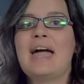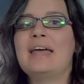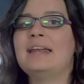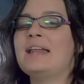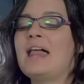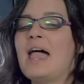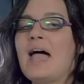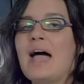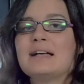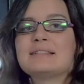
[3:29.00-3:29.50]
and
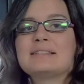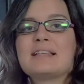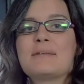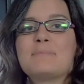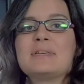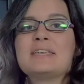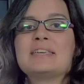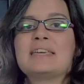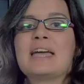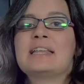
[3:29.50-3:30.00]
it has a
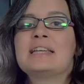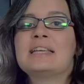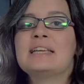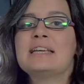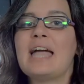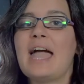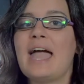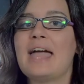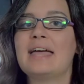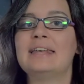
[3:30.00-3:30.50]

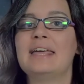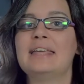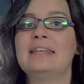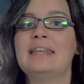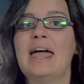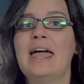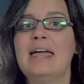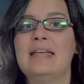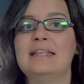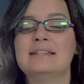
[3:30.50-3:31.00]
beginning and an
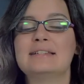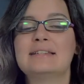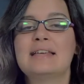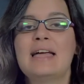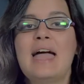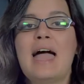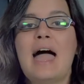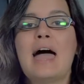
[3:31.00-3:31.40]
end.